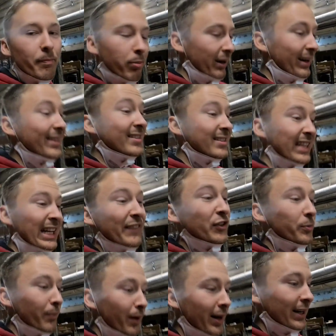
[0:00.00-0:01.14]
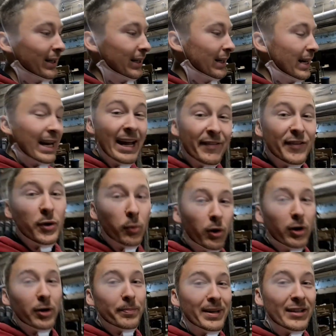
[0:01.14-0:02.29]
but it saves you money if you want
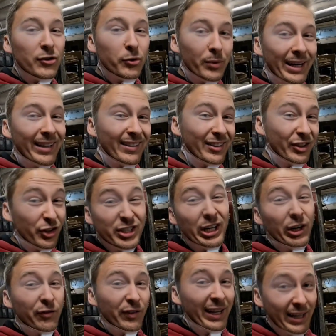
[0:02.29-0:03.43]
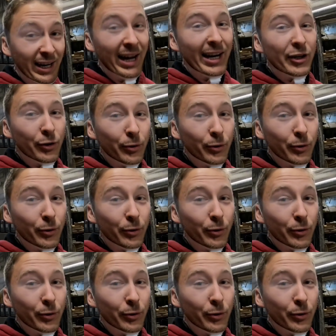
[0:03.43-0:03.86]
to be doing it yourself like I do.